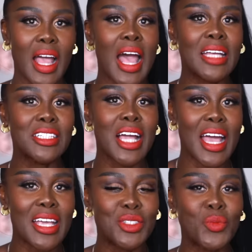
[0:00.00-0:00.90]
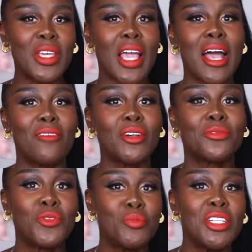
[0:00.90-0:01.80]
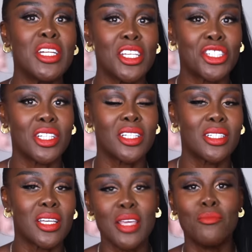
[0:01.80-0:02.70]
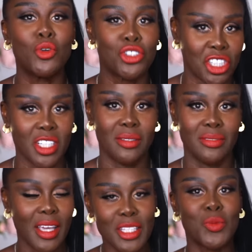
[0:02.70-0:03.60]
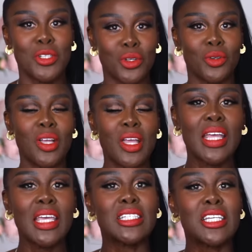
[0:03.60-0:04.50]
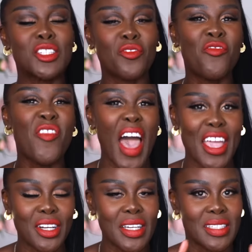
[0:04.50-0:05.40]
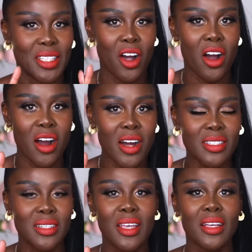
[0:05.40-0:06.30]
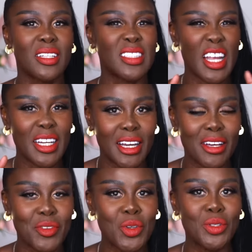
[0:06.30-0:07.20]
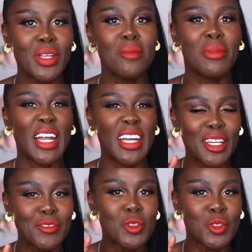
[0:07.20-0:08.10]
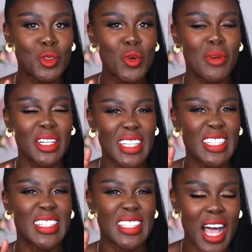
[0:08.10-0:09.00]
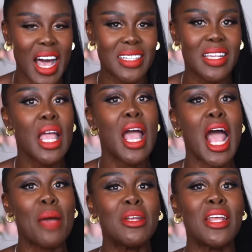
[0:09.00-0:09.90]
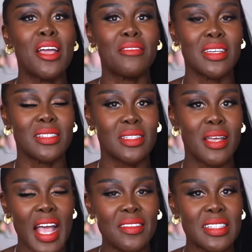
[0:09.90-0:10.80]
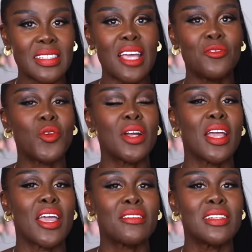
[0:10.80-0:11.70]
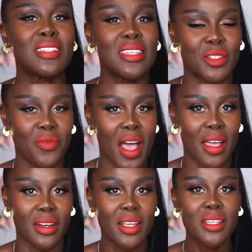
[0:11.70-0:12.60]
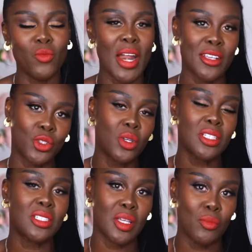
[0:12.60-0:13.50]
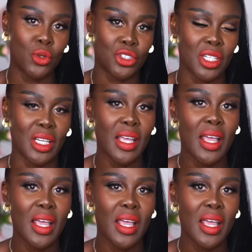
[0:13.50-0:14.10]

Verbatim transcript: And guys, we have a Fumi Nation emoji. Yes, we do. It is fire. It's a heart because I love you, but I love you so much that it's heart. I'm an Aries and the sign for an Aries is fire. When I saw this emoji,